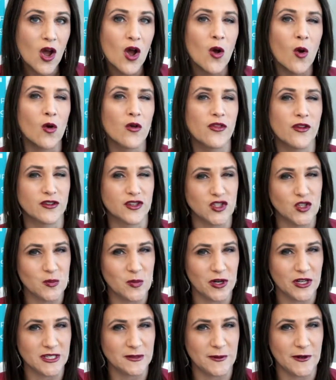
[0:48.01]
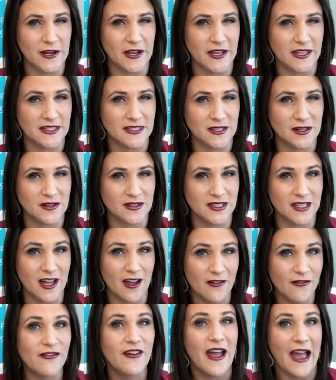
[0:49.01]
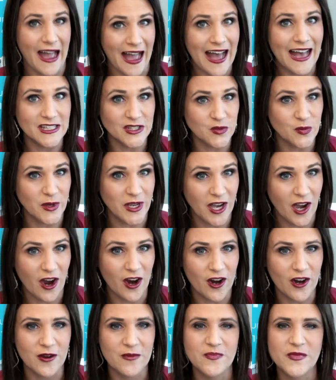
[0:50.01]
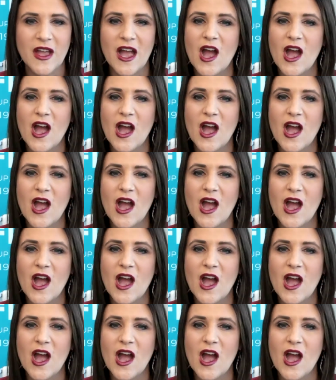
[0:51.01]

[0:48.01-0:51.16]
or they're super experienced themselves, as we are.